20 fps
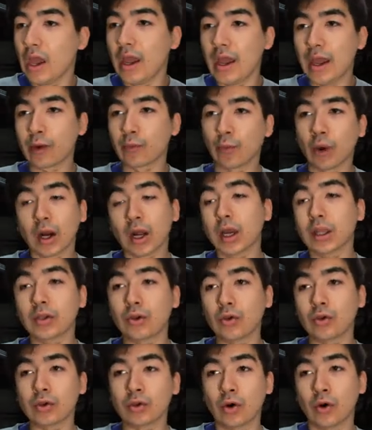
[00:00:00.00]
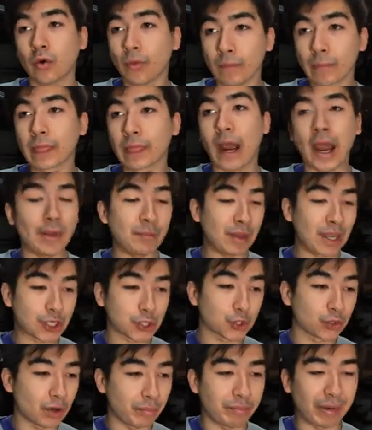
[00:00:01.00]
And what I do, you know, I make
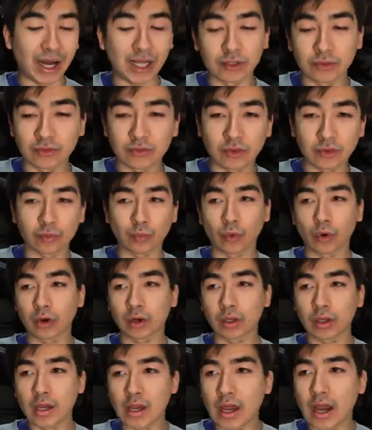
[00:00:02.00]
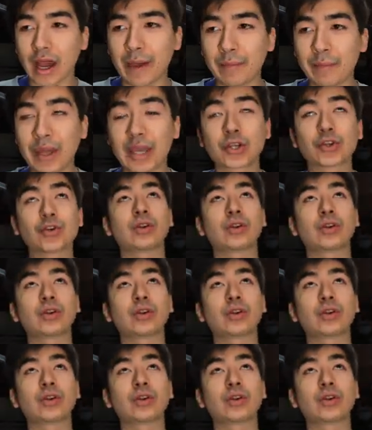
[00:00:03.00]
sure the balances work, I make sure